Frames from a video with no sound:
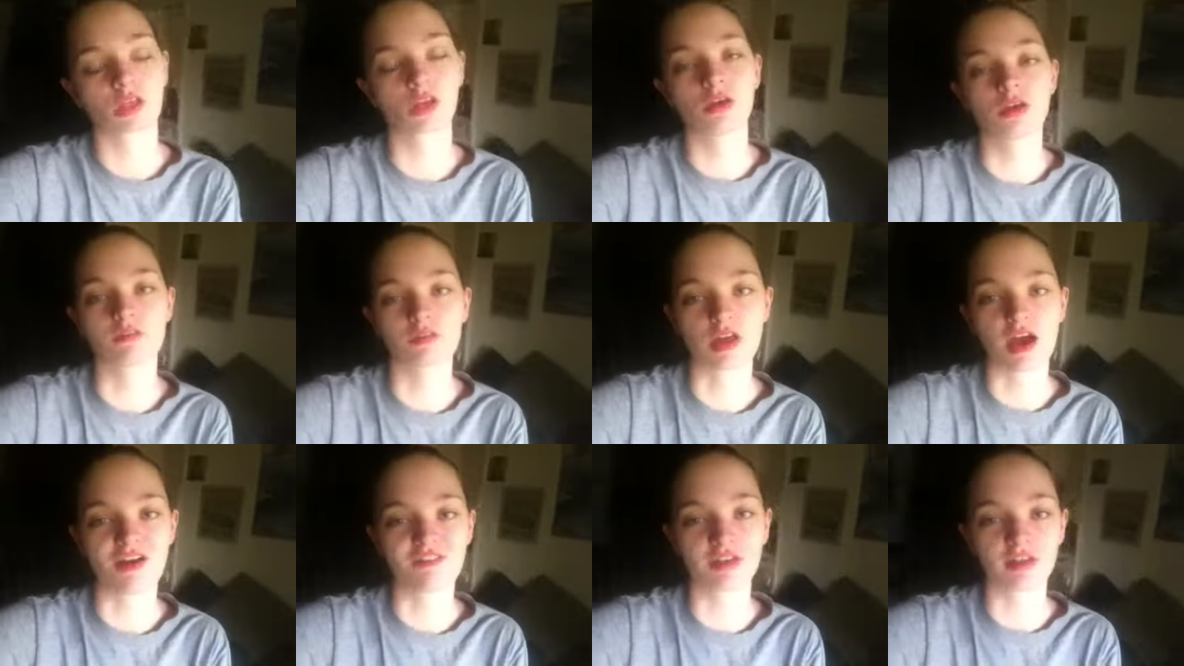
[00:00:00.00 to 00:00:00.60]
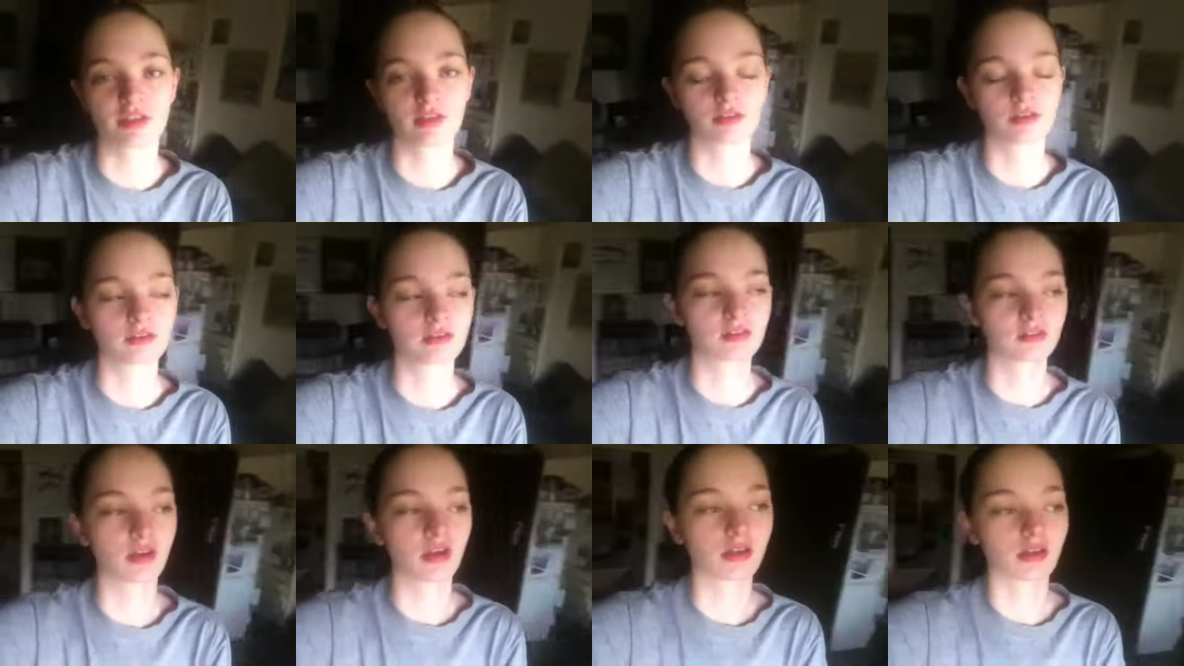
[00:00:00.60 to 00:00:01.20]
I don't have anything to
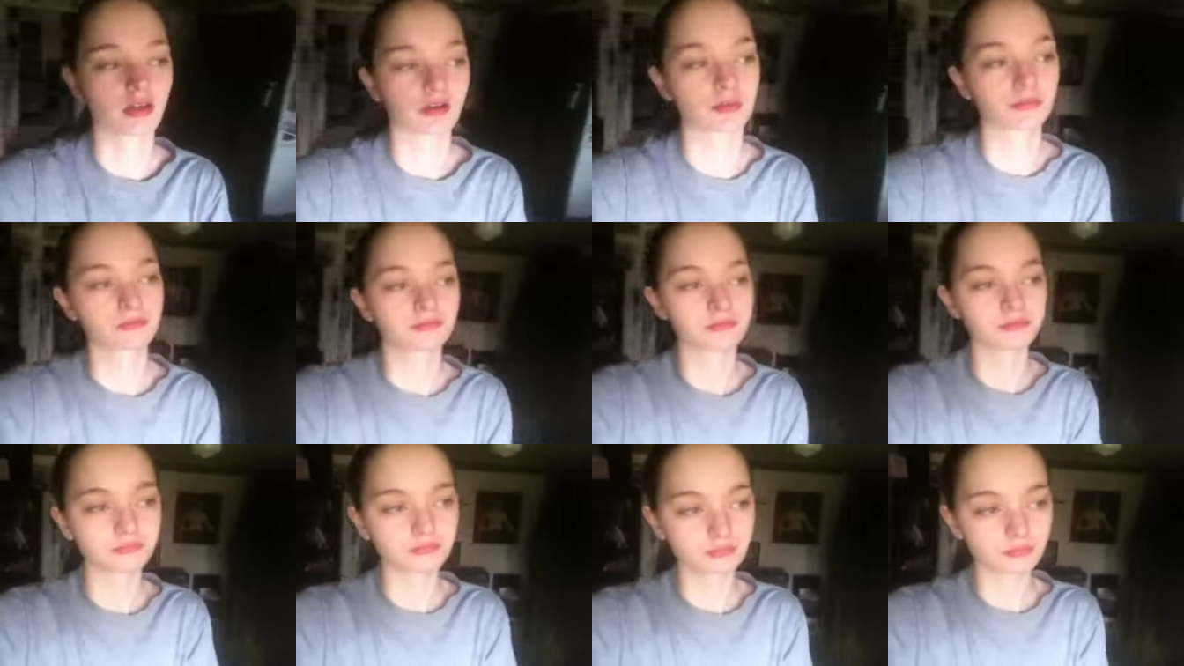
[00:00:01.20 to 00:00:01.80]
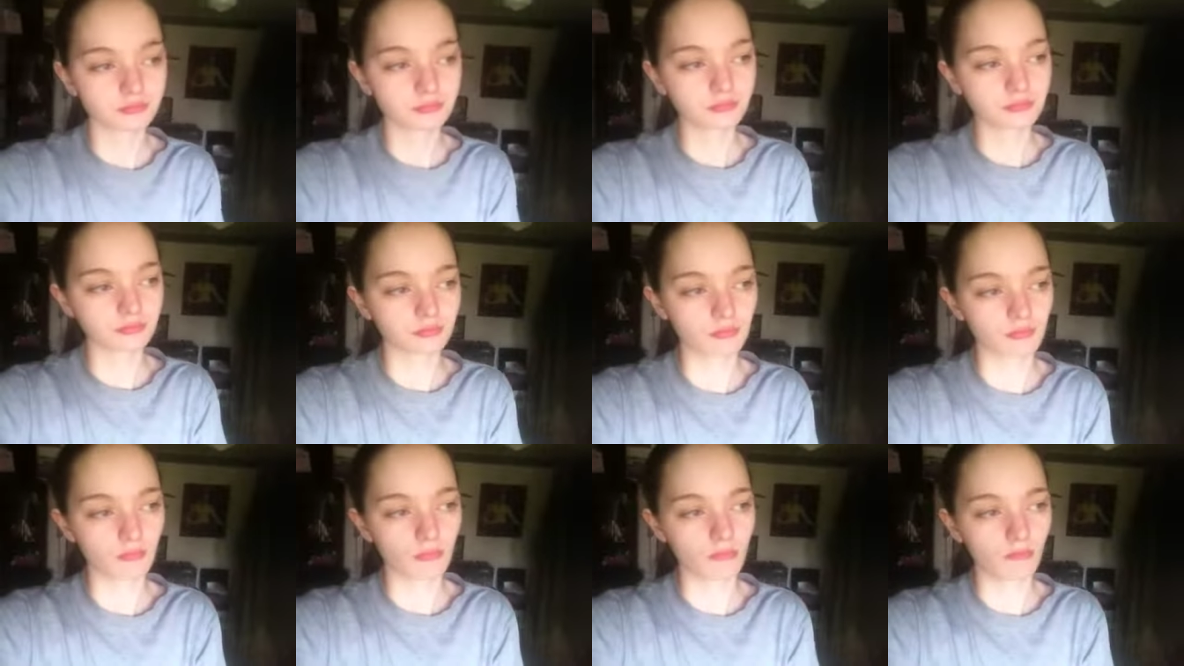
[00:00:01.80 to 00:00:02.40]
say now.
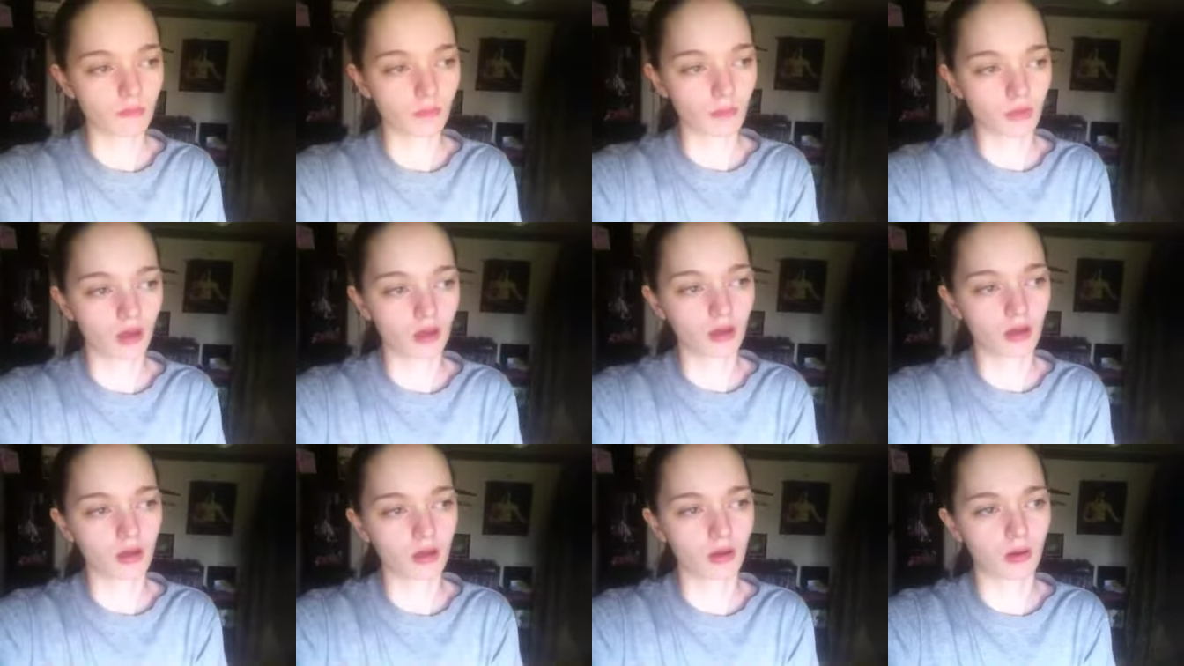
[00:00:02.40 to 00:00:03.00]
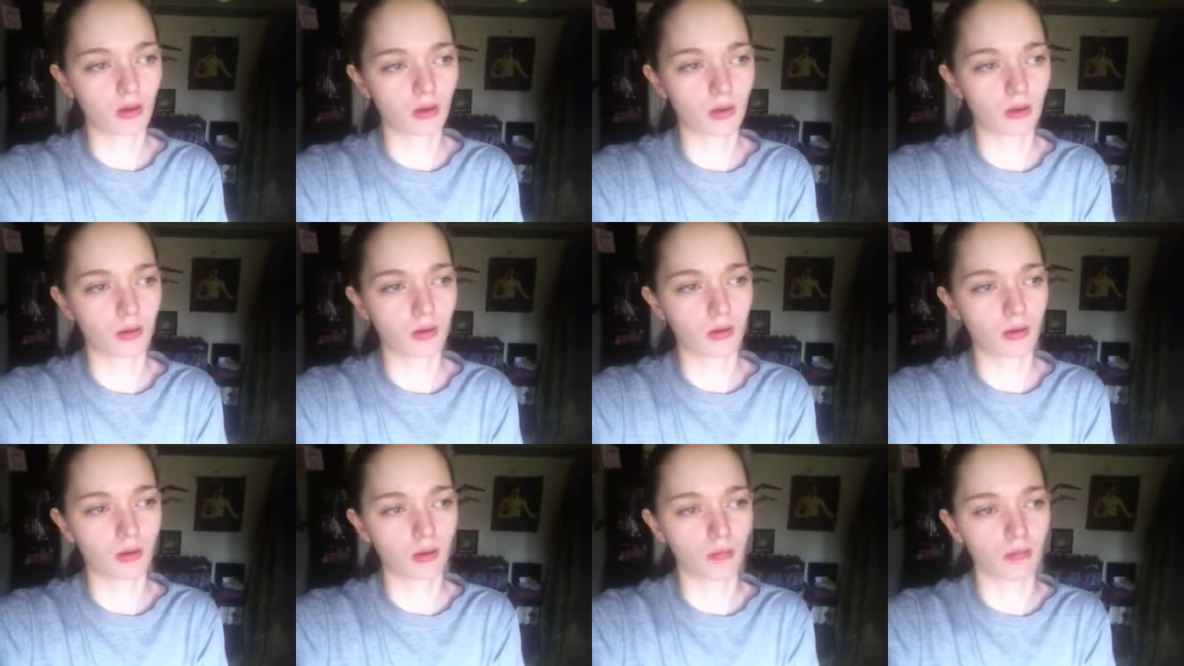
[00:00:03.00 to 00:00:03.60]

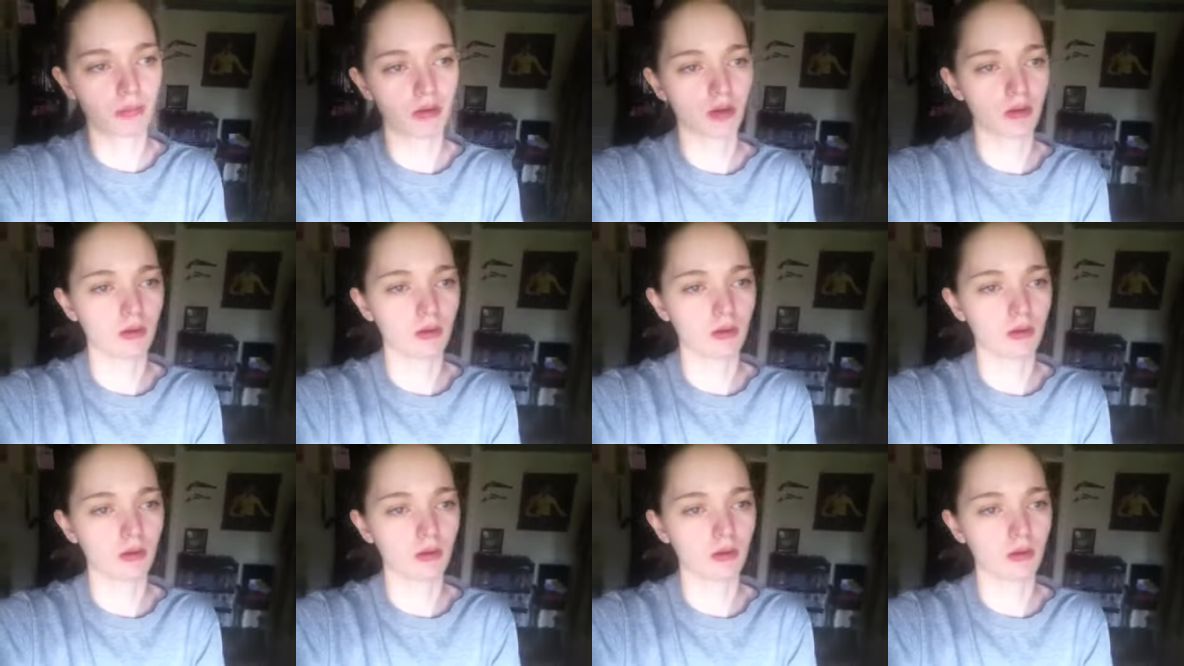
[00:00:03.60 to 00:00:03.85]
Uh,